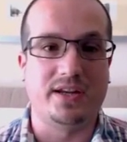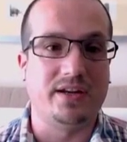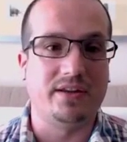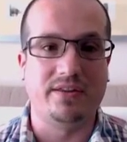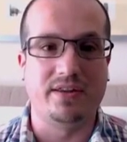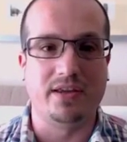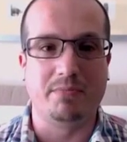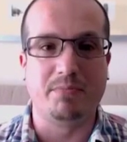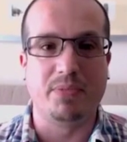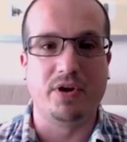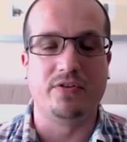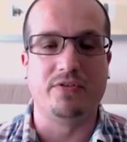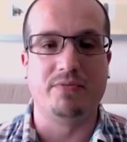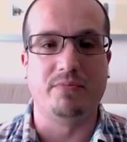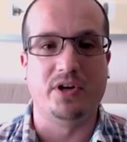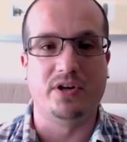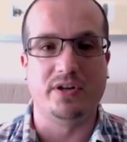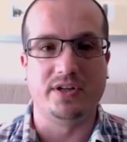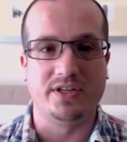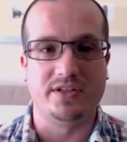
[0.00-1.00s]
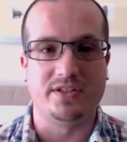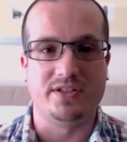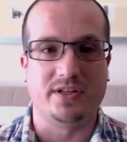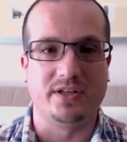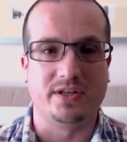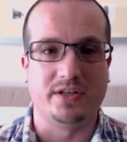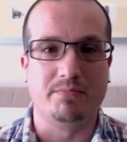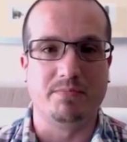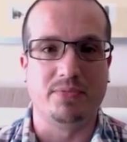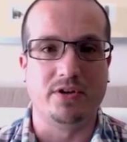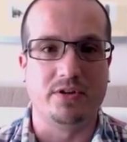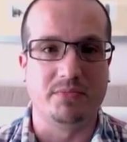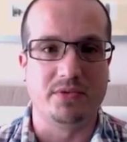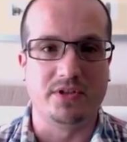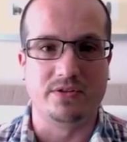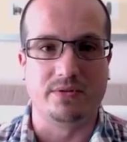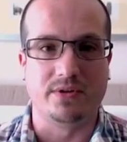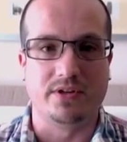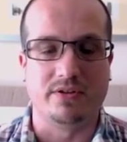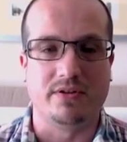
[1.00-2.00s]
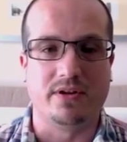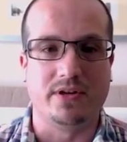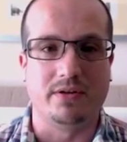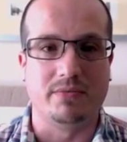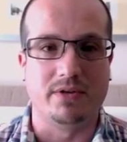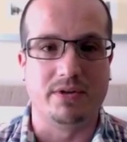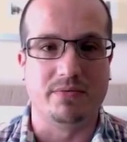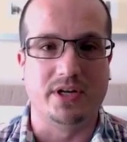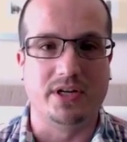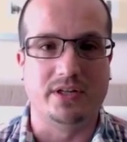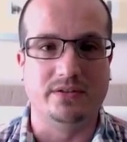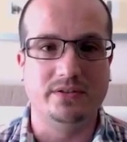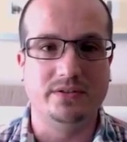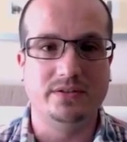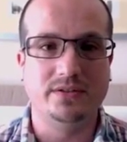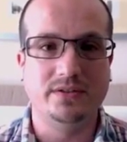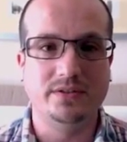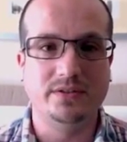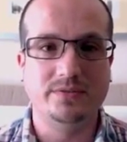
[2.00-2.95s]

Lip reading: and I think both markets are going to boom and do incredibly well.